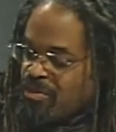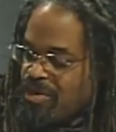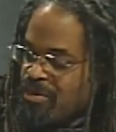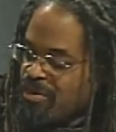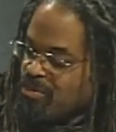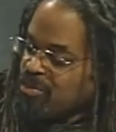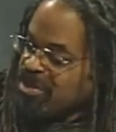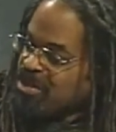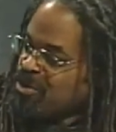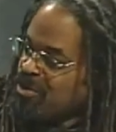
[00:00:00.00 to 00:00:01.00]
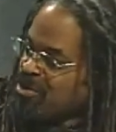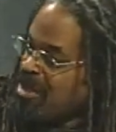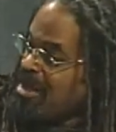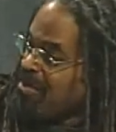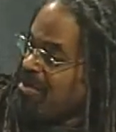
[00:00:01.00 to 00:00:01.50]
whether it's within your
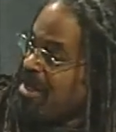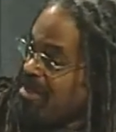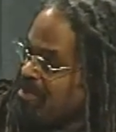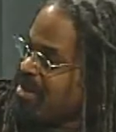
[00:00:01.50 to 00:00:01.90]
job or not?